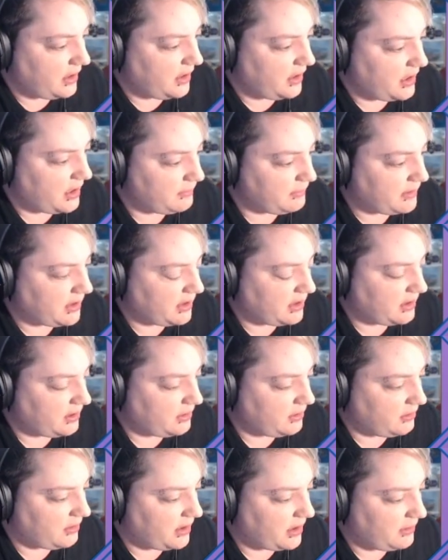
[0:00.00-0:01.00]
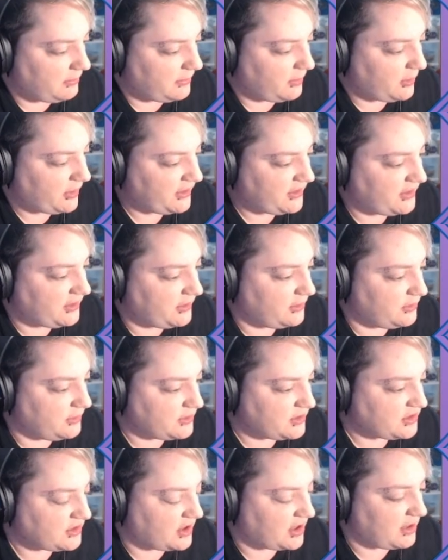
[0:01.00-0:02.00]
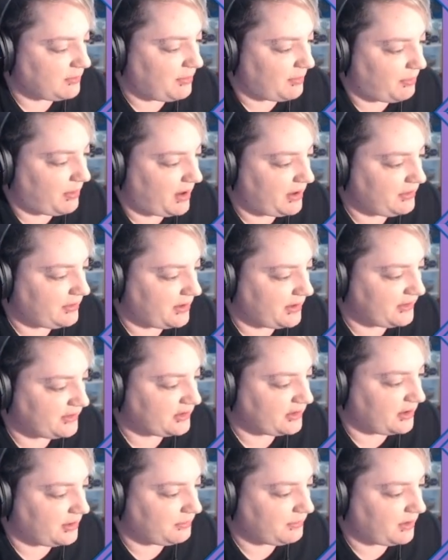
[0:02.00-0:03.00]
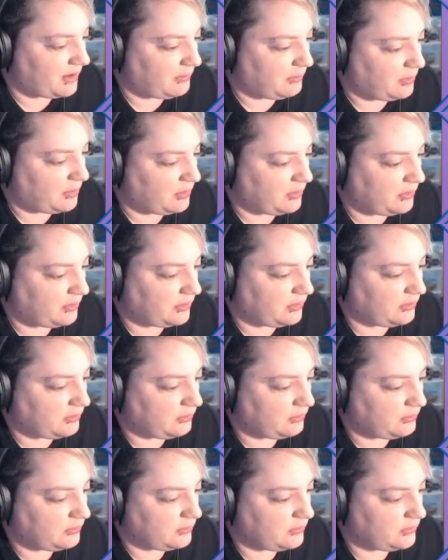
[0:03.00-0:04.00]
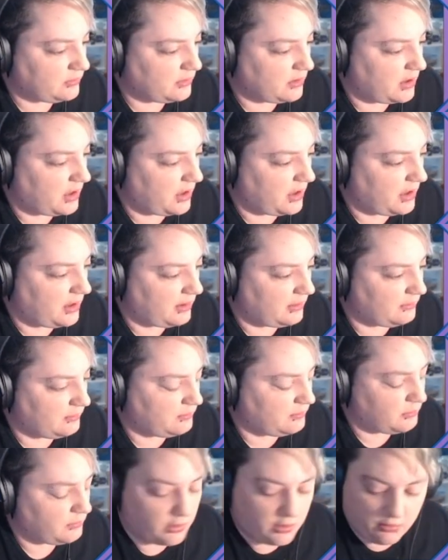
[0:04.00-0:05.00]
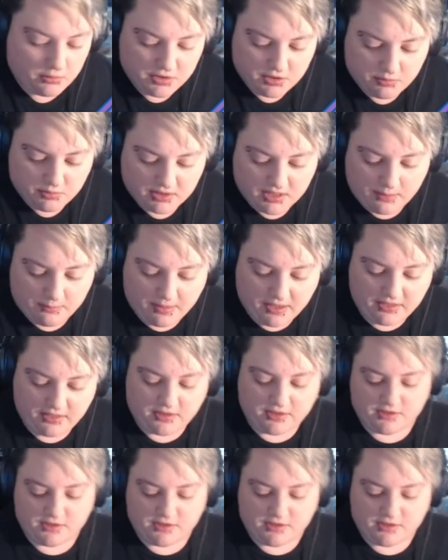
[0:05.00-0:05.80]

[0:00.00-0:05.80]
I'm going to go and I'm going to start up a Python script, and we'll go into what that Python